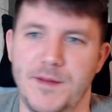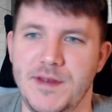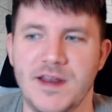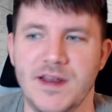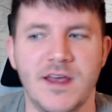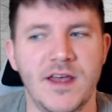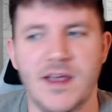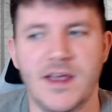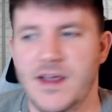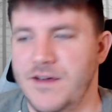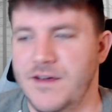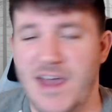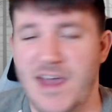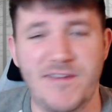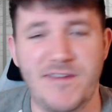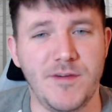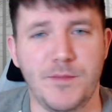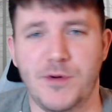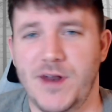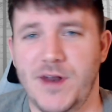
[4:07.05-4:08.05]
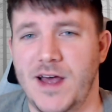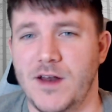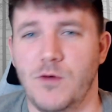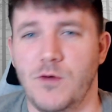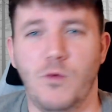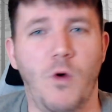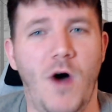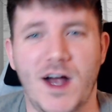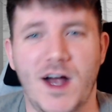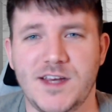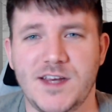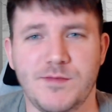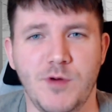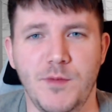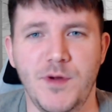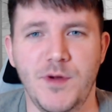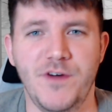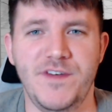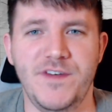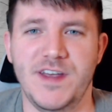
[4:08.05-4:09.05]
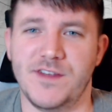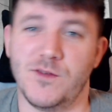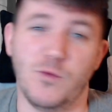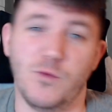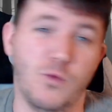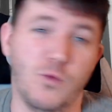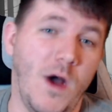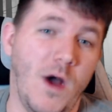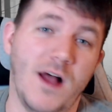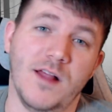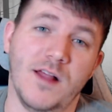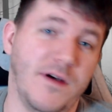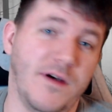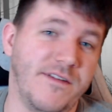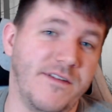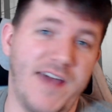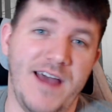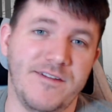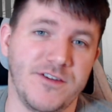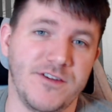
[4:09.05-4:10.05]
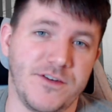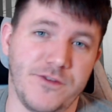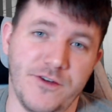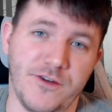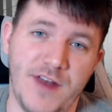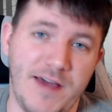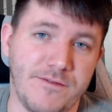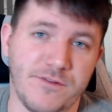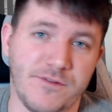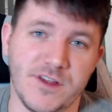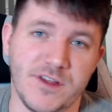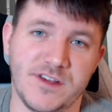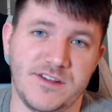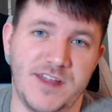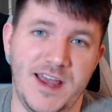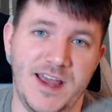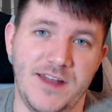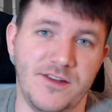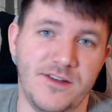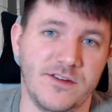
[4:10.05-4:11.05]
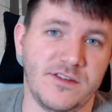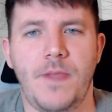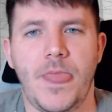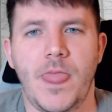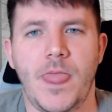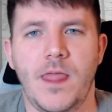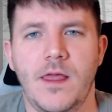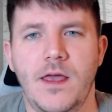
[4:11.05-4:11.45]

I mean, they even put out a watchable movie. It's well above average for Netflix standards.